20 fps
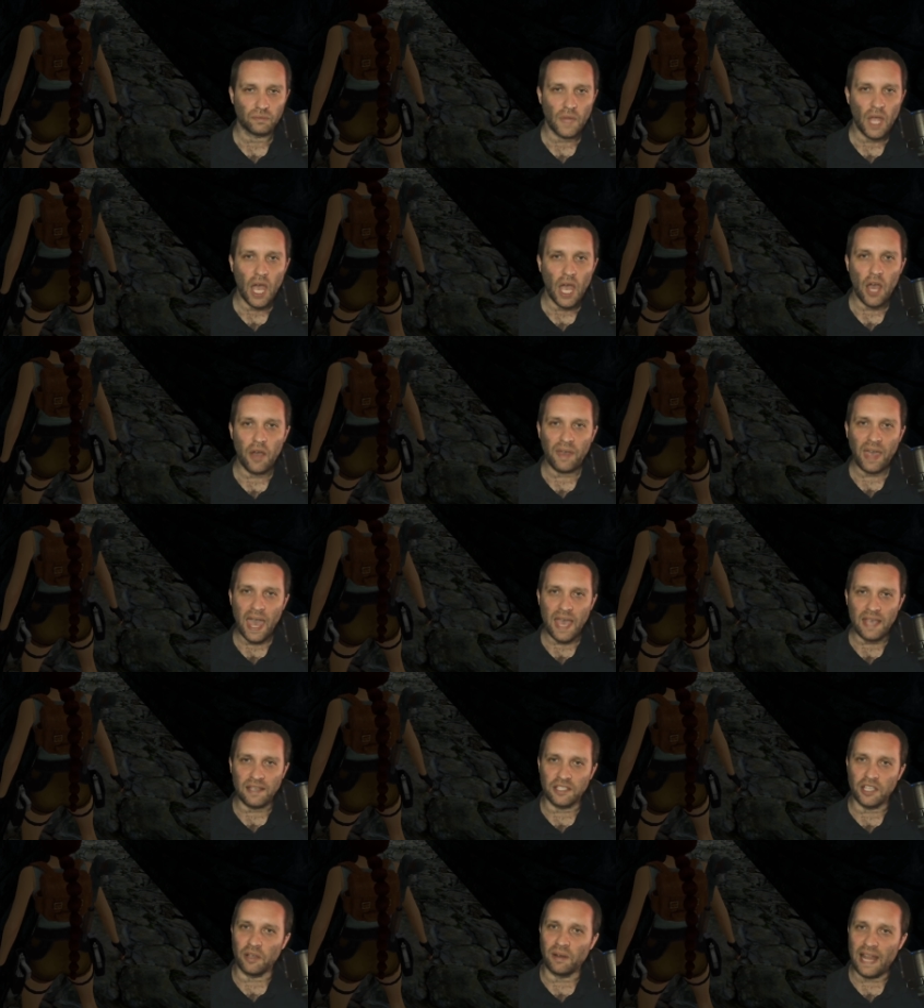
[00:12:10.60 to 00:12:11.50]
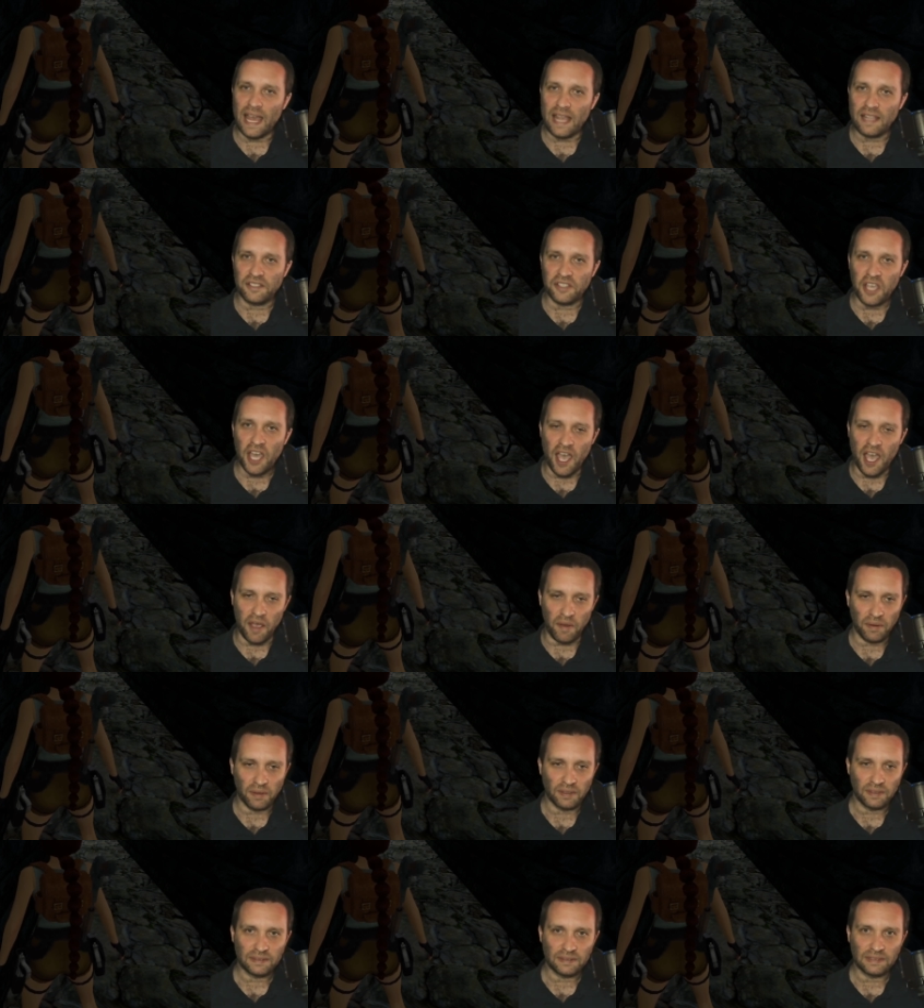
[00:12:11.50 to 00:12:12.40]
Okay, so let's go.
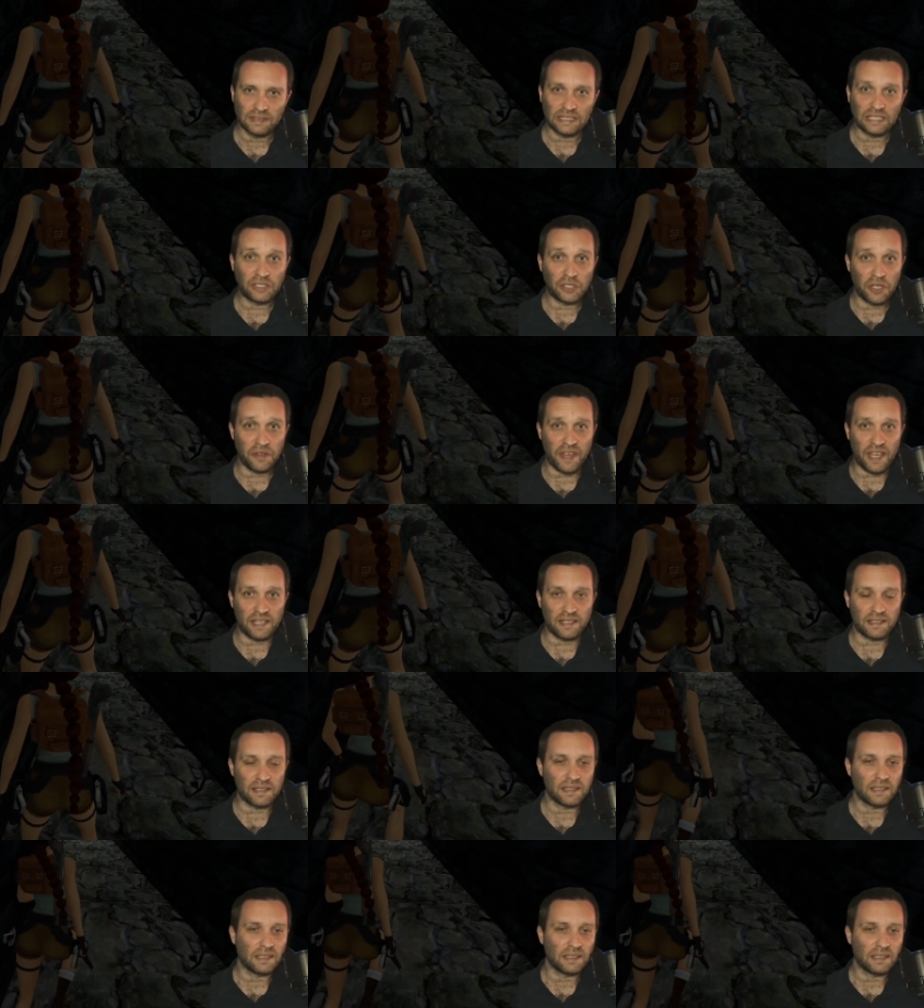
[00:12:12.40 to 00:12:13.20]
Do this.